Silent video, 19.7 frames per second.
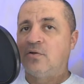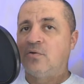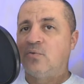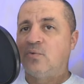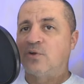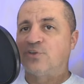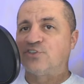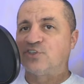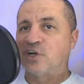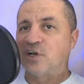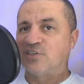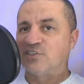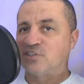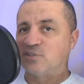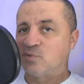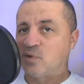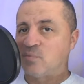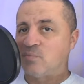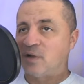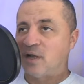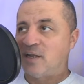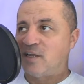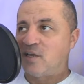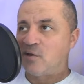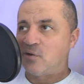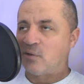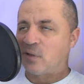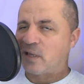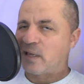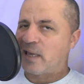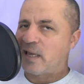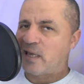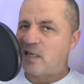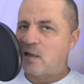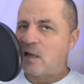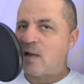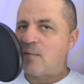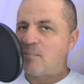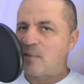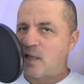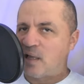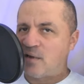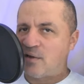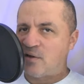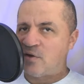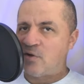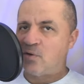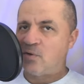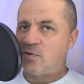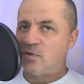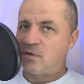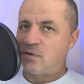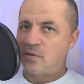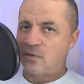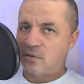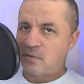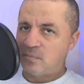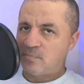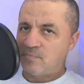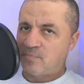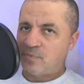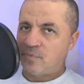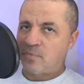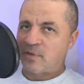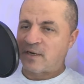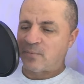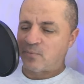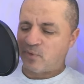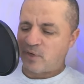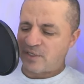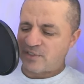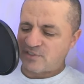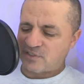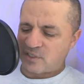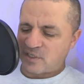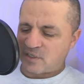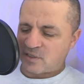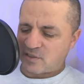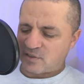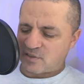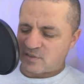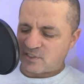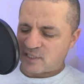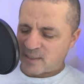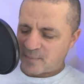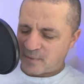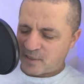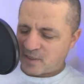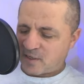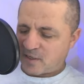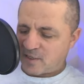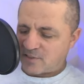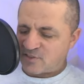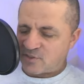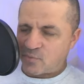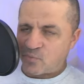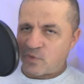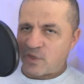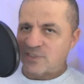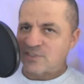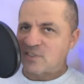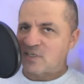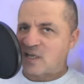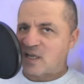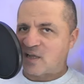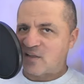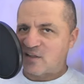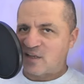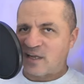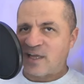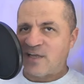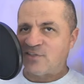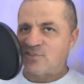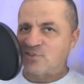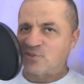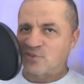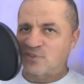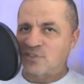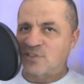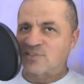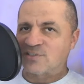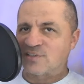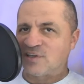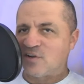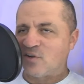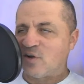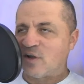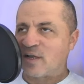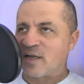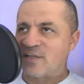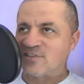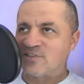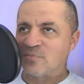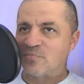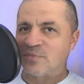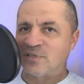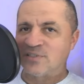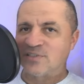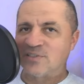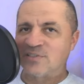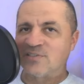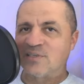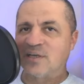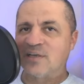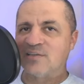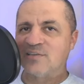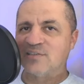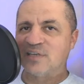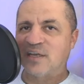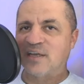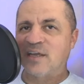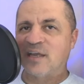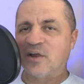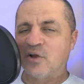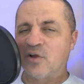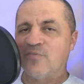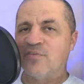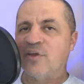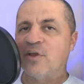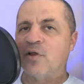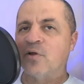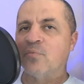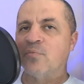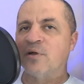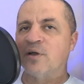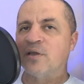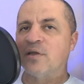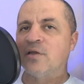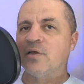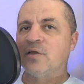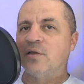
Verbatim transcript: Where Josh is reminding you, like, hey, I'm that dude but I'm wrestling Simon Gotch. I'm wrestling Alan Angels because you know I got some business to take care of here. But